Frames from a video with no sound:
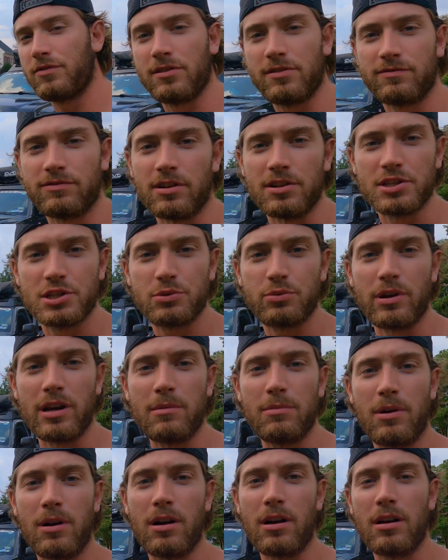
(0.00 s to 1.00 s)
the front
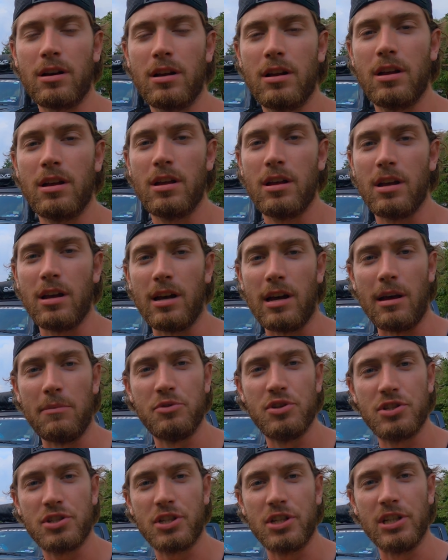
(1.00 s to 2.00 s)
sway bar.
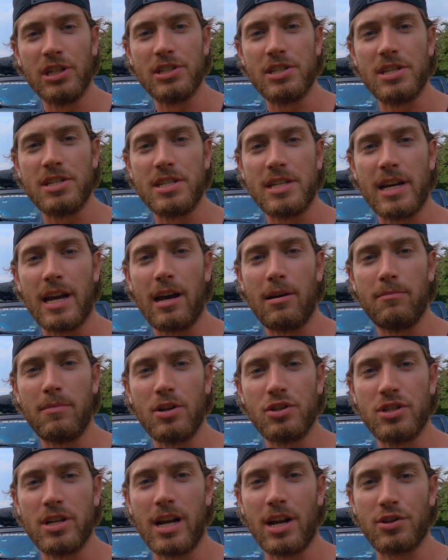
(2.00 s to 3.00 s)
I'm just curious to see how
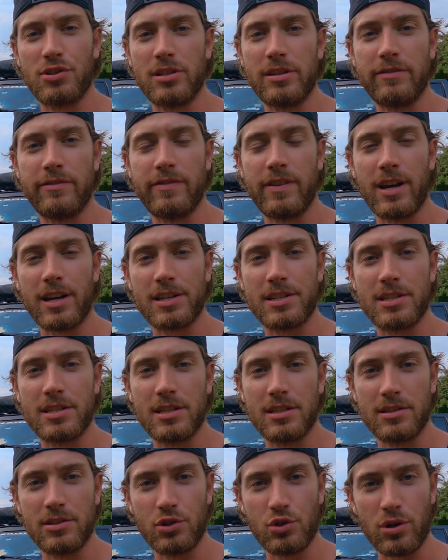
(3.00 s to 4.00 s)
much it actually
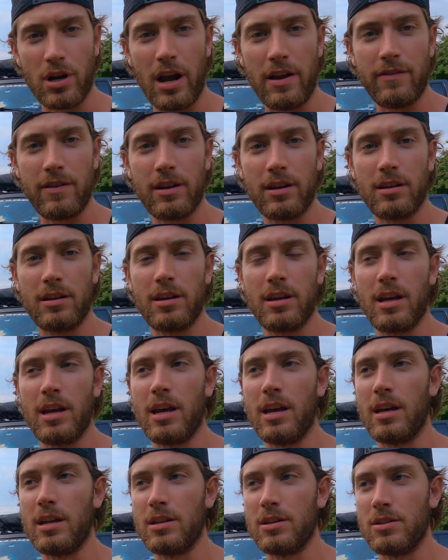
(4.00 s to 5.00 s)
affects driving
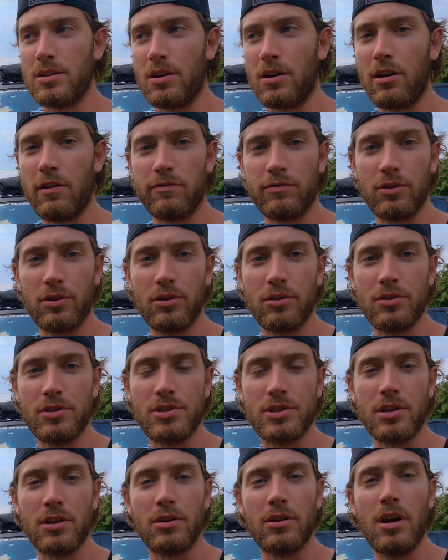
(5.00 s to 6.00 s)
and off-road.
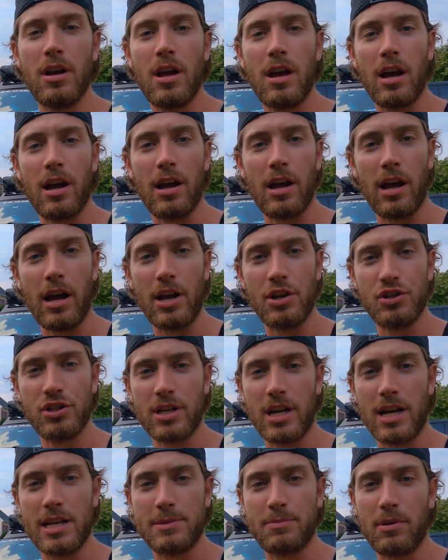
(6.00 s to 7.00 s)
So as you
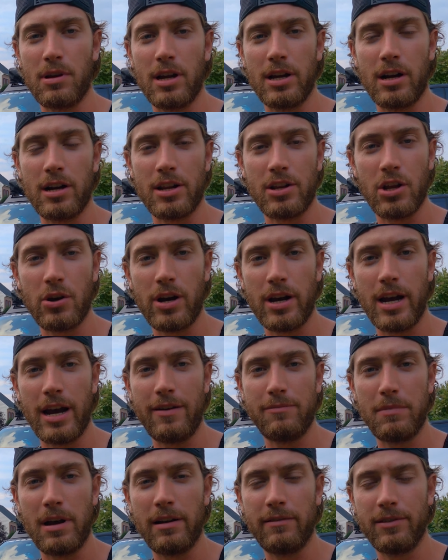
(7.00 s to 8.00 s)
guys probably already know, I
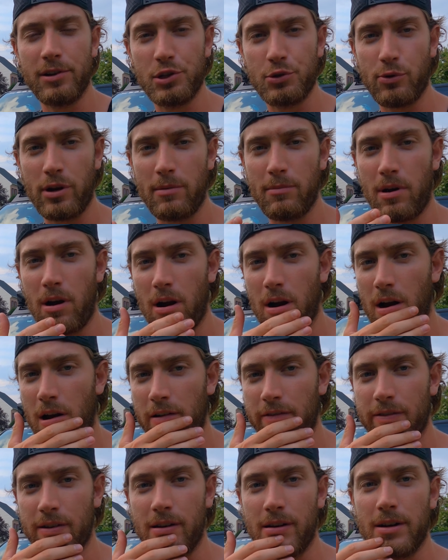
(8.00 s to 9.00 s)
have my rear sway bar
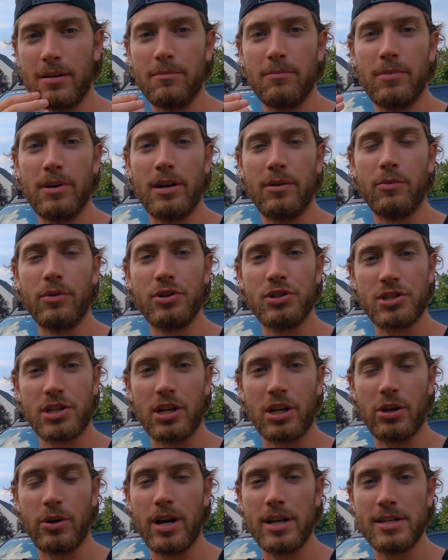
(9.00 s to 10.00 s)
off, but we're just
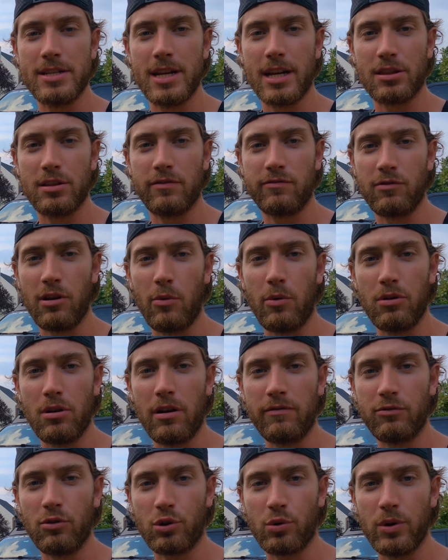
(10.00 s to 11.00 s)
going to go ahead and take the front one
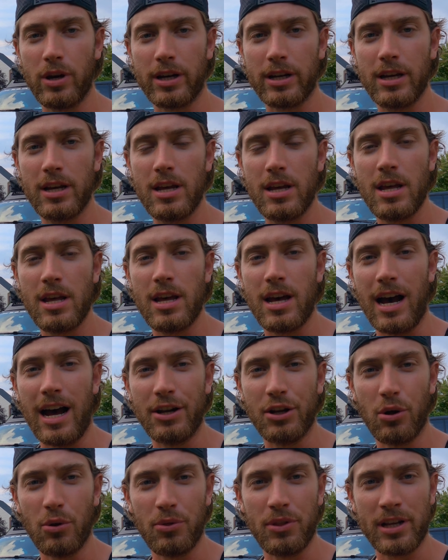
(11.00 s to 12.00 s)
off real quick.
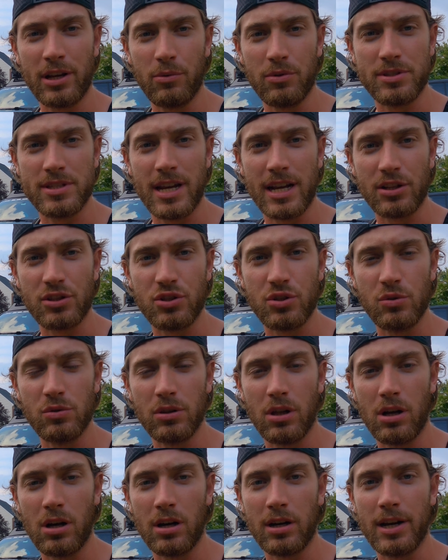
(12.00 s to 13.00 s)
I don't think it will take too
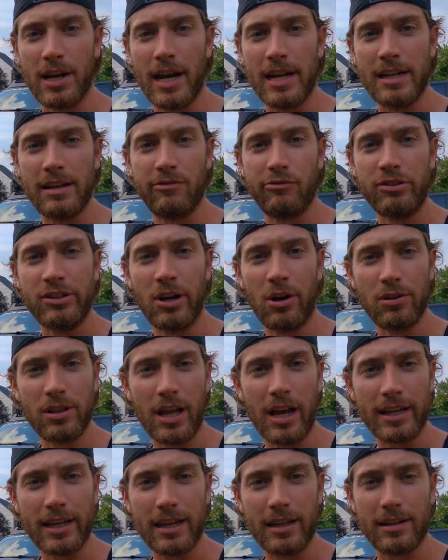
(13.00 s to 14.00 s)
long, and if we don't
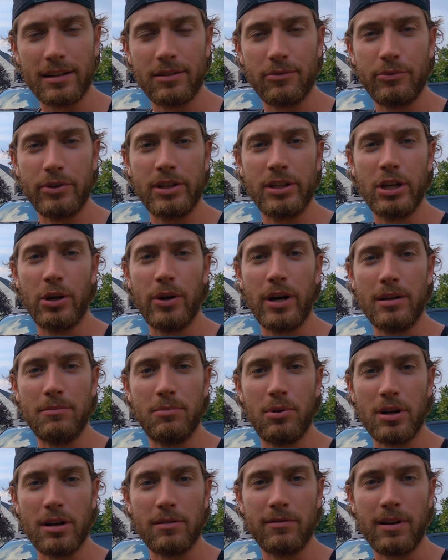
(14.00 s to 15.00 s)
like it, we can go ahead
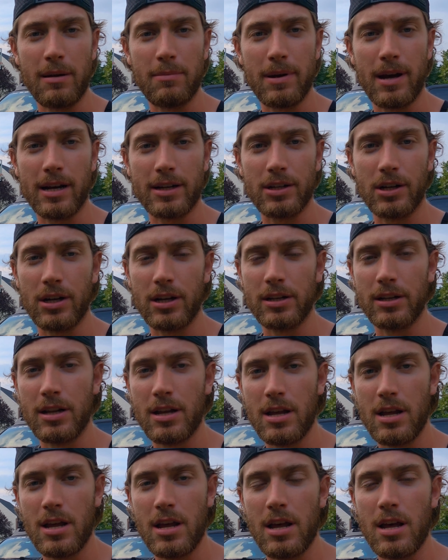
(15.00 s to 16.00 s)
and put it right back
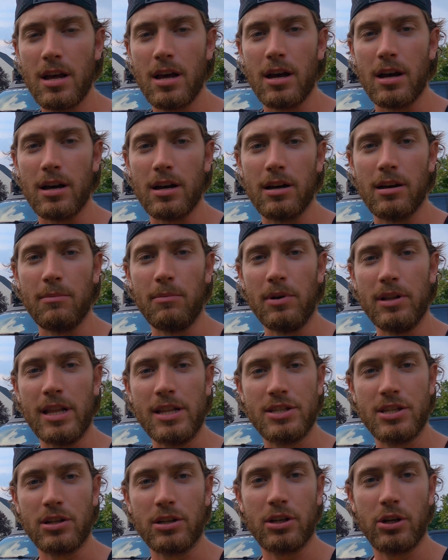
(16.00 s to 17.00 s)
on. But
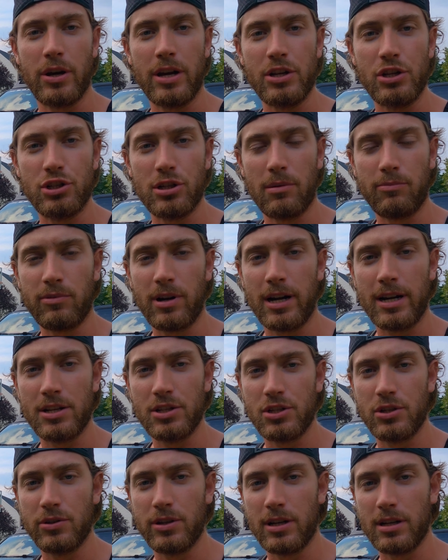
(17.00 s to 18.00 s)
let's go ahead and jump right
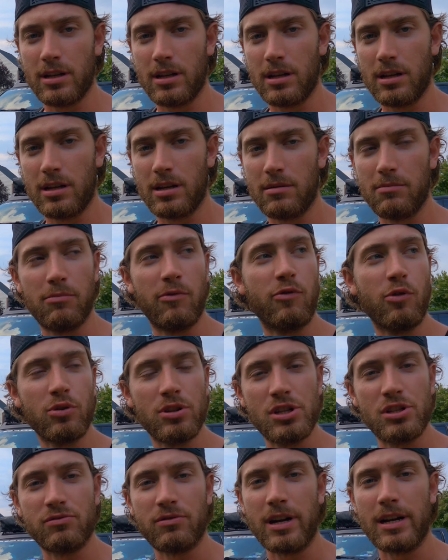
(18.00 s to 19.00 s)
into it
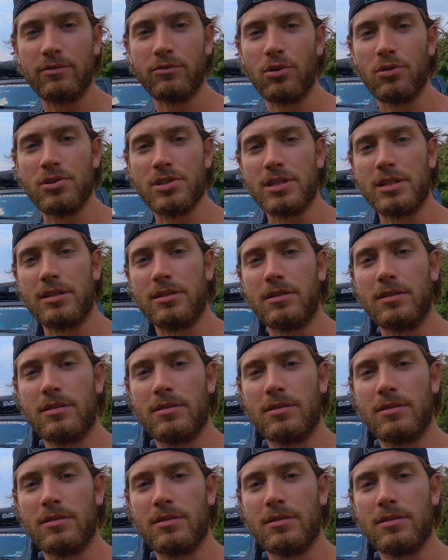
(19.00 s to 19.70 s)
before this rain rolls in.